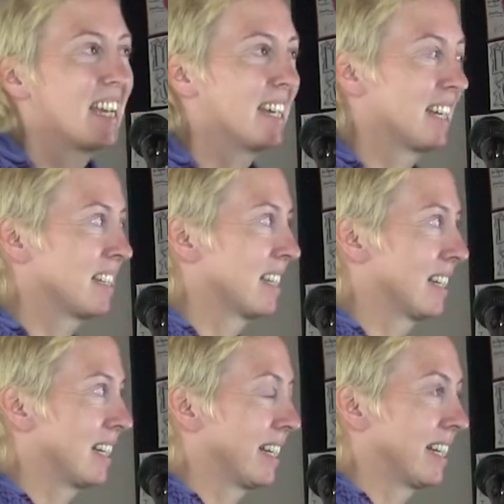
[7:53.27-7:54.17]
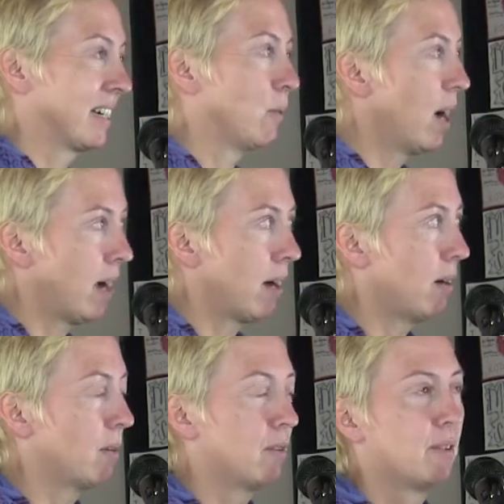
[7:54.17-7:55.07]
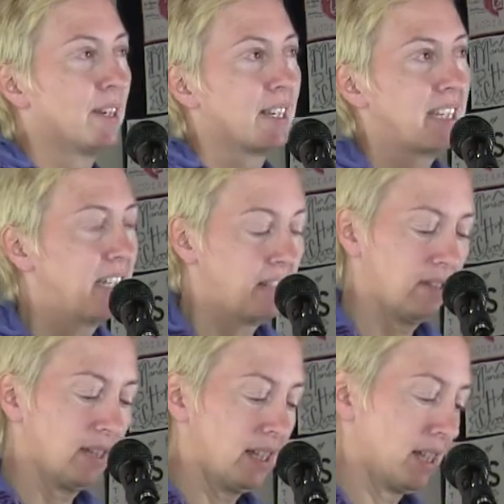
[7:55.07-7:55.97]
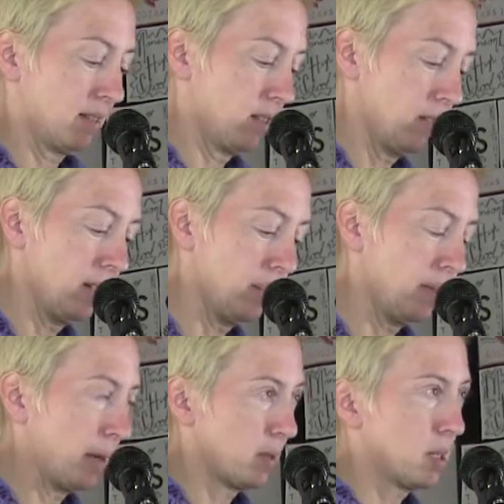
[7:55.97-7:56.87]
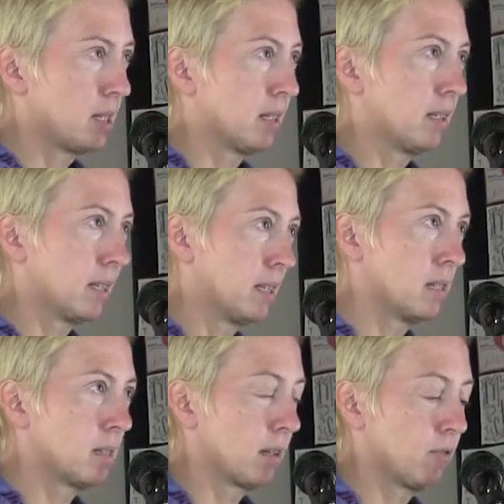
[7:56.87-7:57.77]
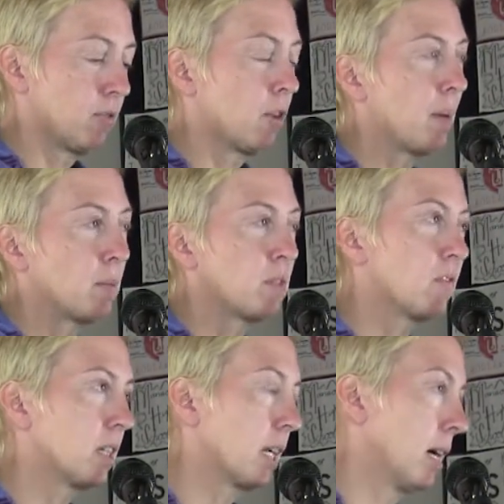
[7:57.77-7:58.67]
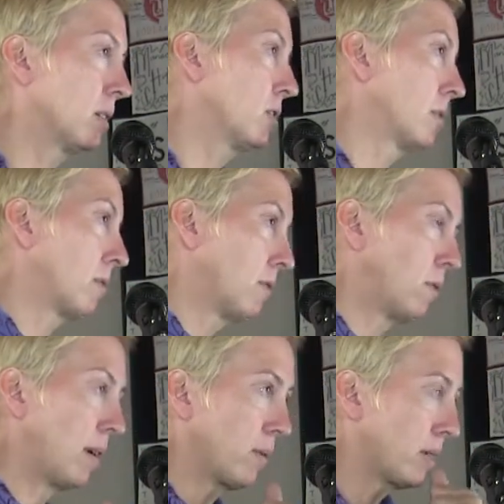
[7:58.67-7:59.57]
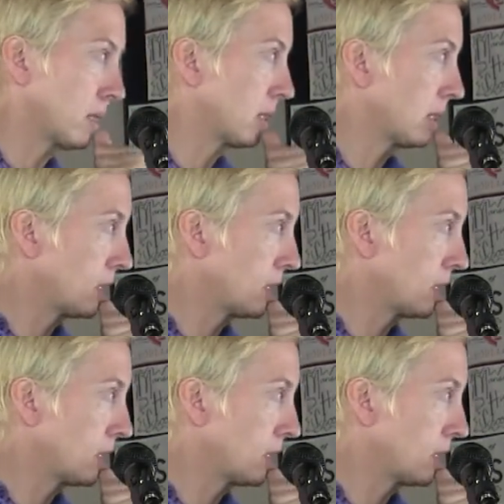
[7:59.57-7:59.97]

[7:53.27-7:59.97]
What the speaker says: And I said, wow. You know, and I stood up, and I was still in this other form. I was very conscious of who I was as